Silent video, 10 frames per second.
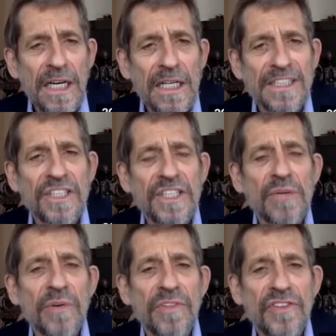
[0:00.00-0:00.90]
to
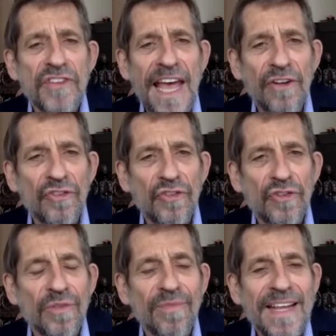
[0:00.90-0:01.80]
deal with this
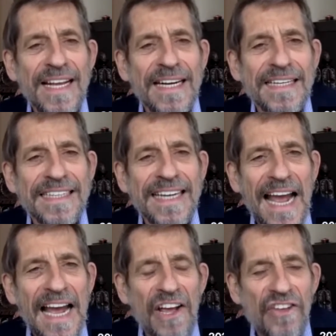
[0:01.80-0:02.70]
council
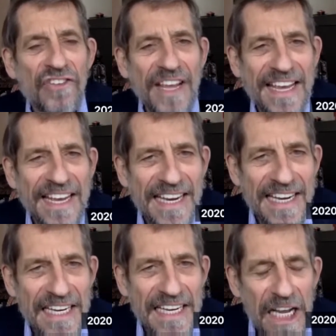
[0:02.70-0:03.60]
as
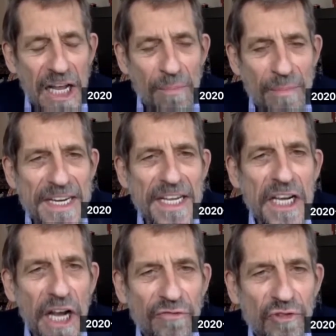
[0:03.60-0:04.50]
a
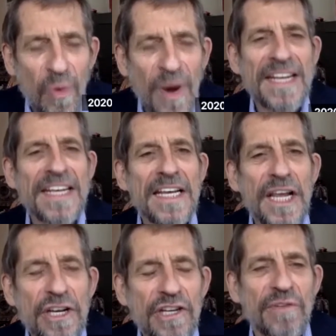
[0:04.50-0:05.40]
meeting of 20
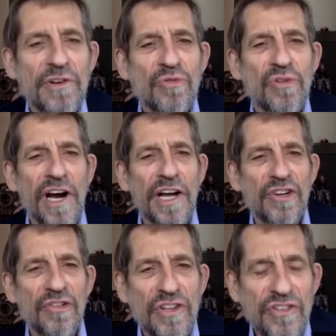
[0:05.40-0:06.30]
individual
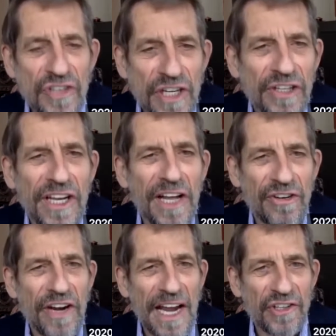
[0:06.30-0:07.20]
countries dealing on
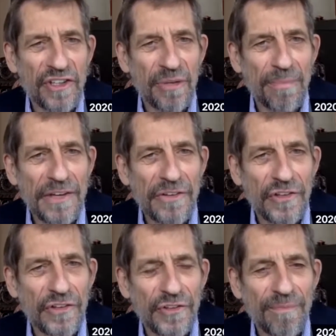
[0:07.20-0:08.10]
their national
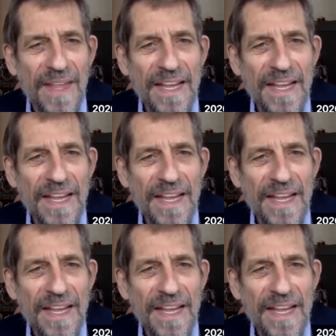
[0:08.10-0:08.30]
basis.